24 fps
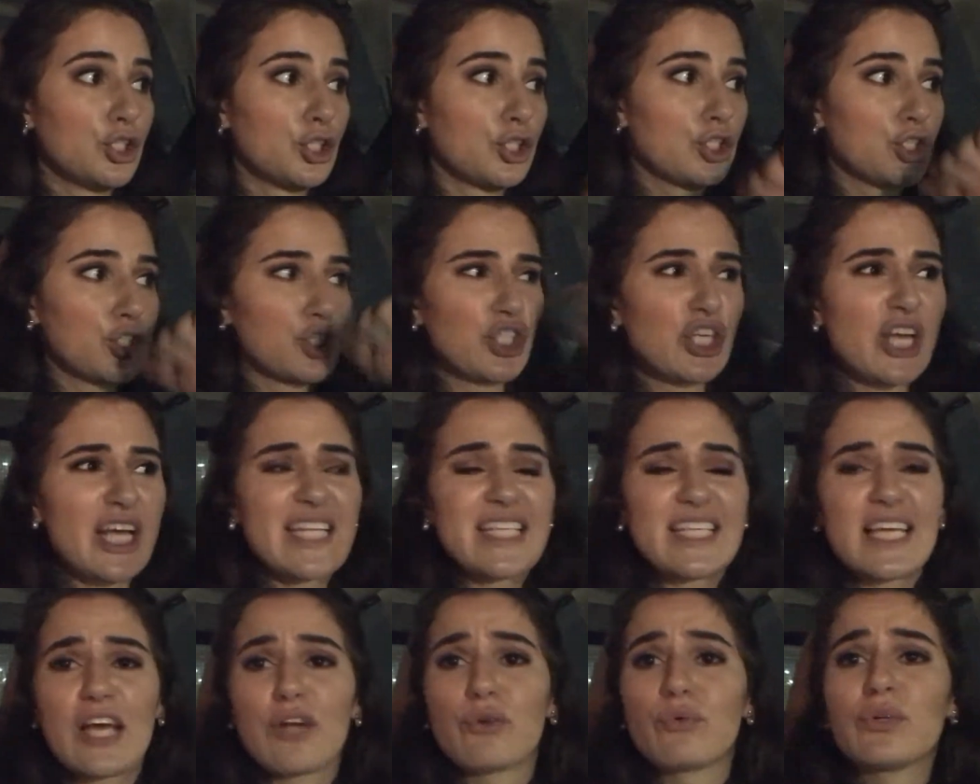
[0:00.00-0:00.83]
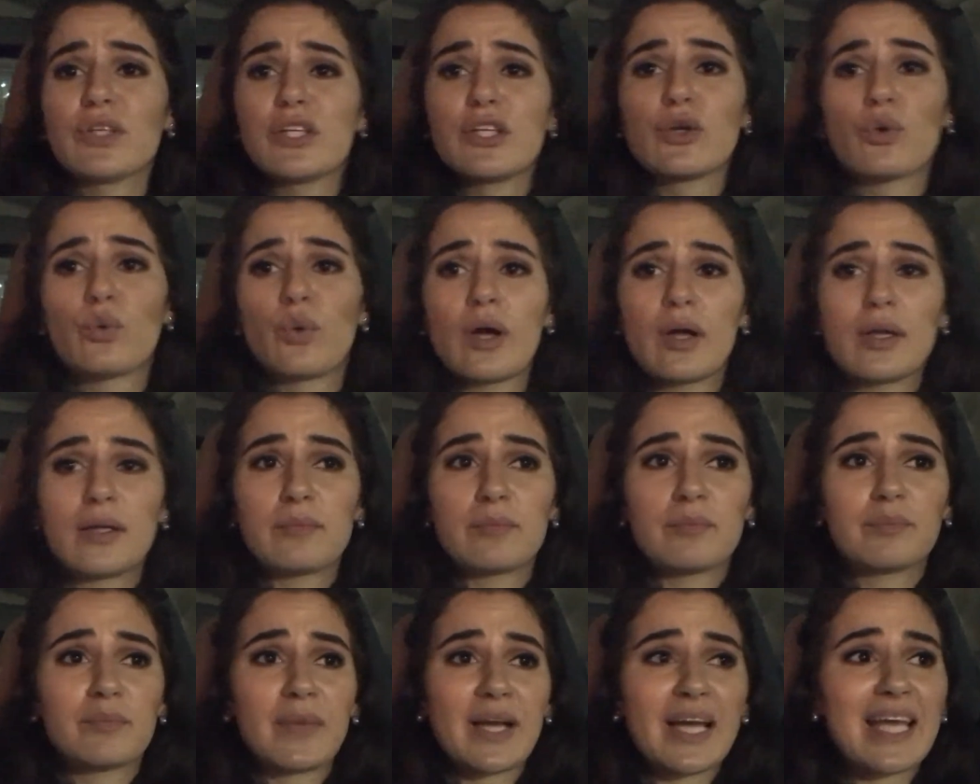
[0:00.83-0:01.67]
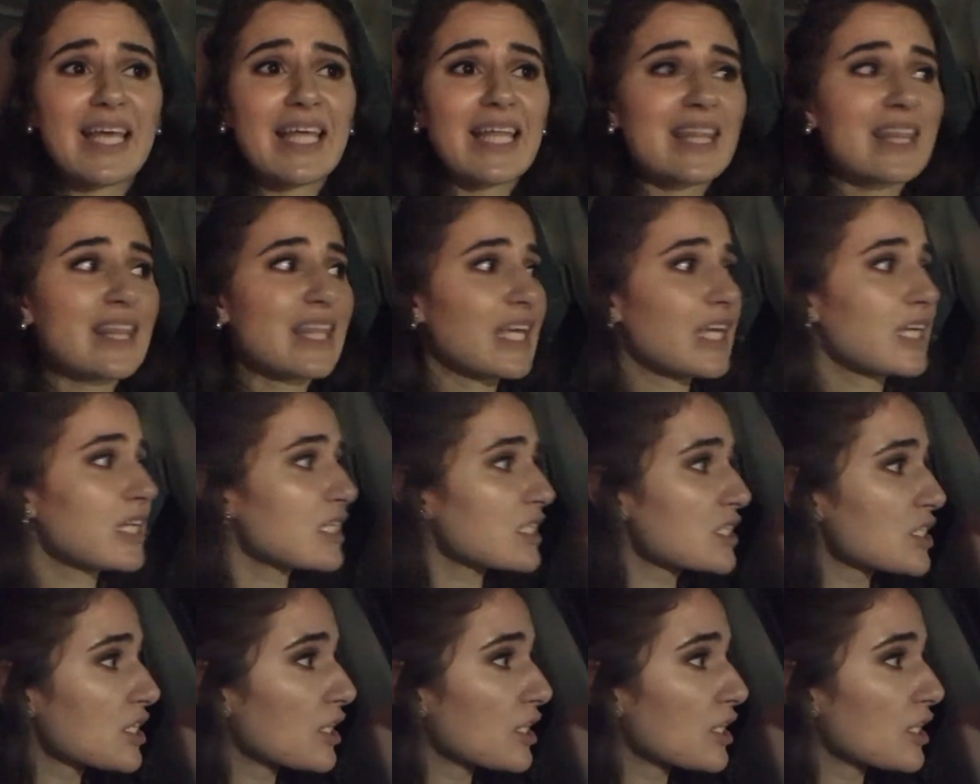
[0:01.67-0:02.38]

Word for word: Shit, I really don't want my thing